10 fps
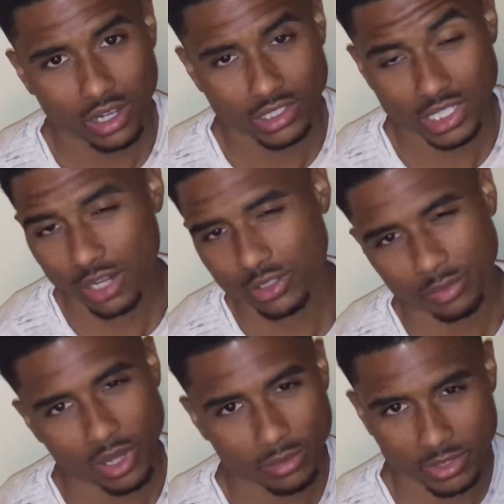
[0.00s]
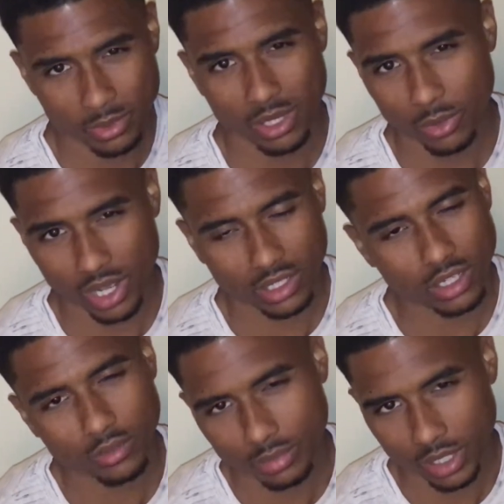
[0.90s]
shout out to Publix, by the way. I
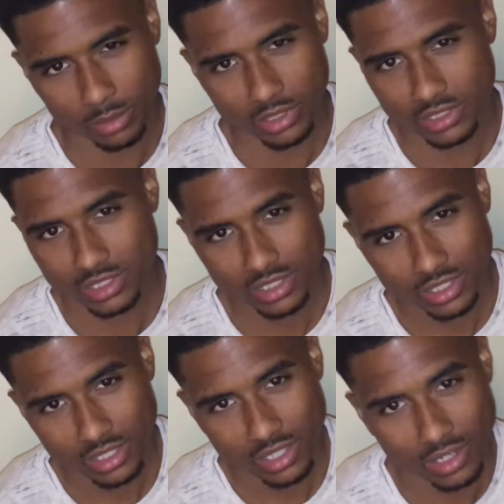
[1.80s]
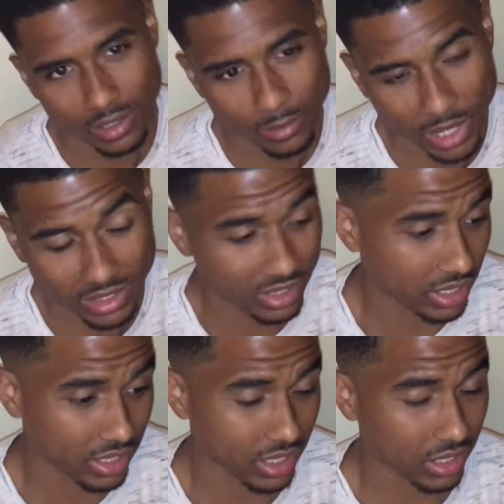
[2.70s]
love Publix. I think
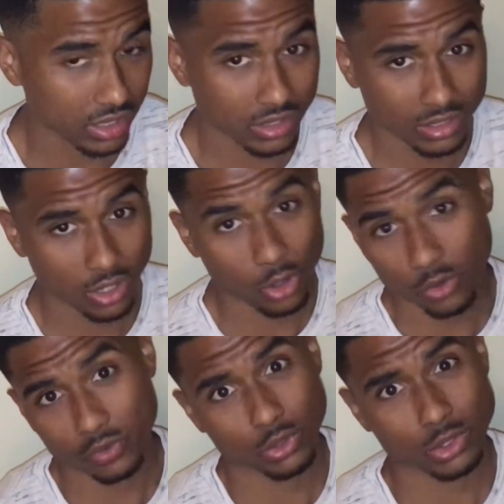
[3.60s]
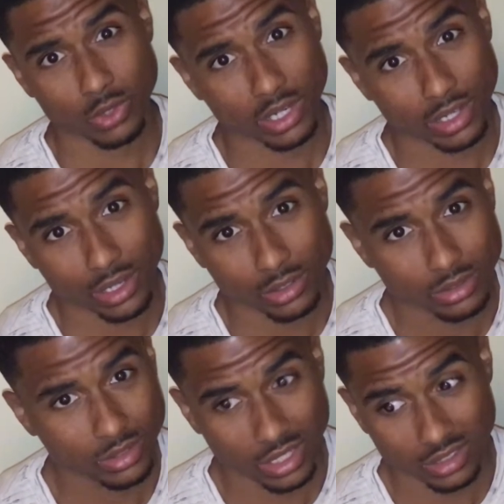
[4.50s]
they're killing Whole Foods right now.
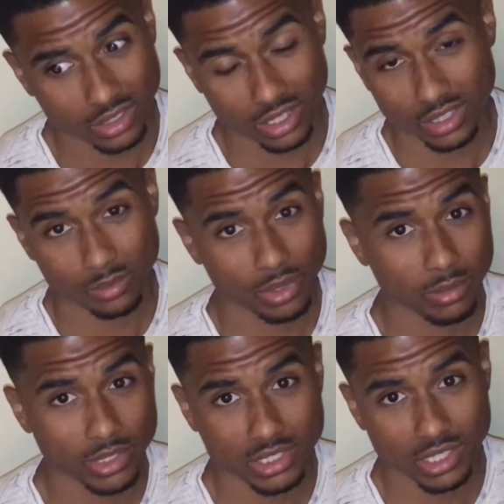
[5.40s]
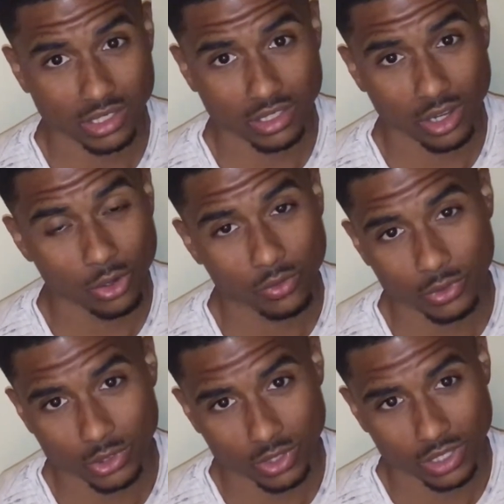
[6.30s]
I think Publix killing Whole
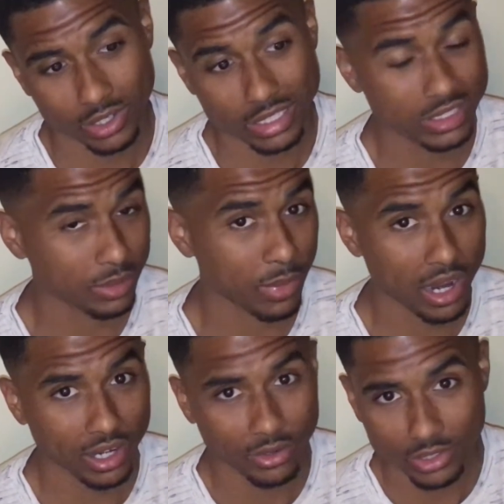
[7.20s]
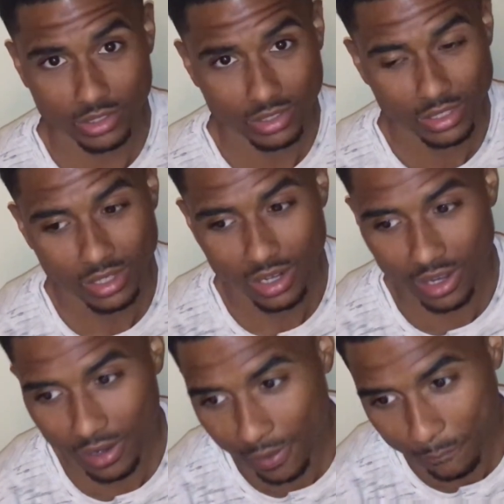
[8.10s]
Foods right now, at least in my area.
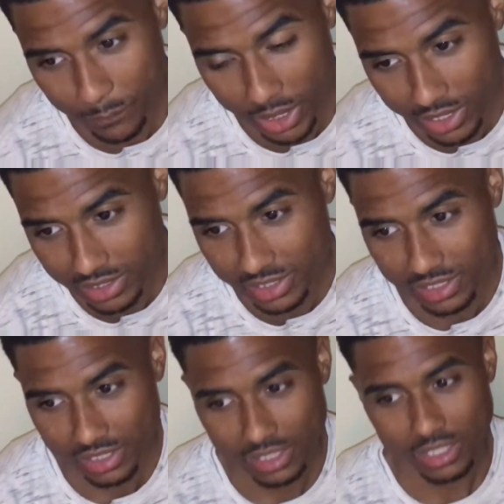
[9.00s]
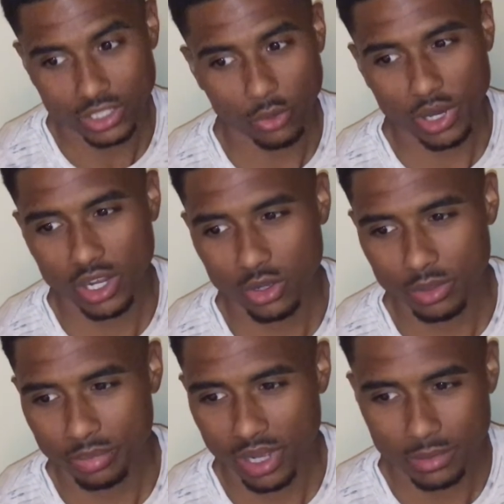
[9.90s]
But you know, when I go to
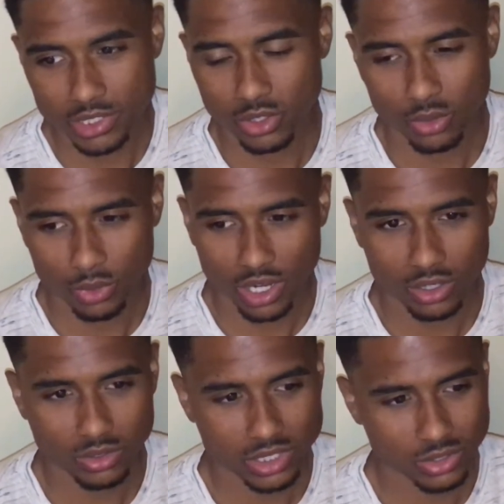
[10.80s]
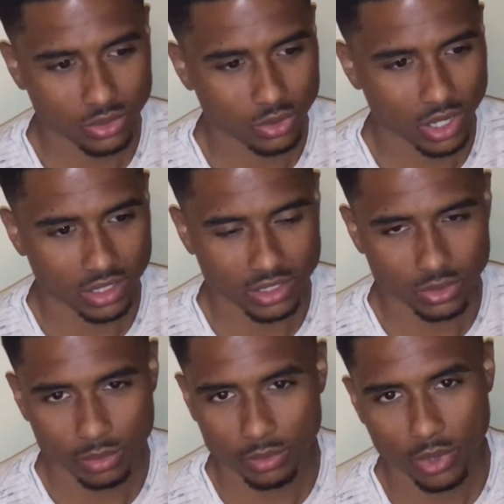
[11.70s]
Publix or when I go to the
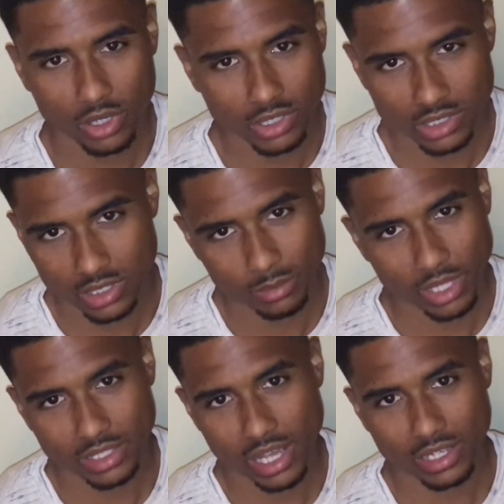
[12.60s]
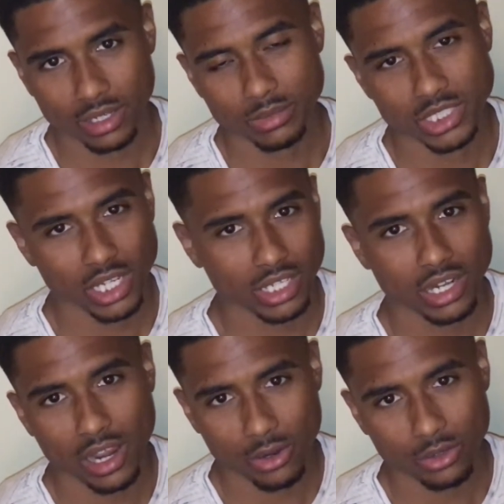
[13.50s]
supermarket or something like that and I'm checking
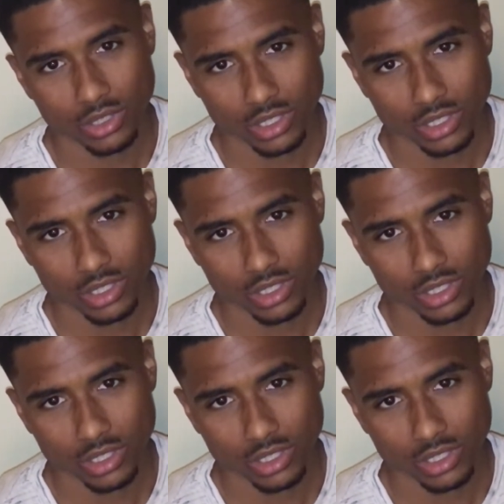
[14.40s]
out,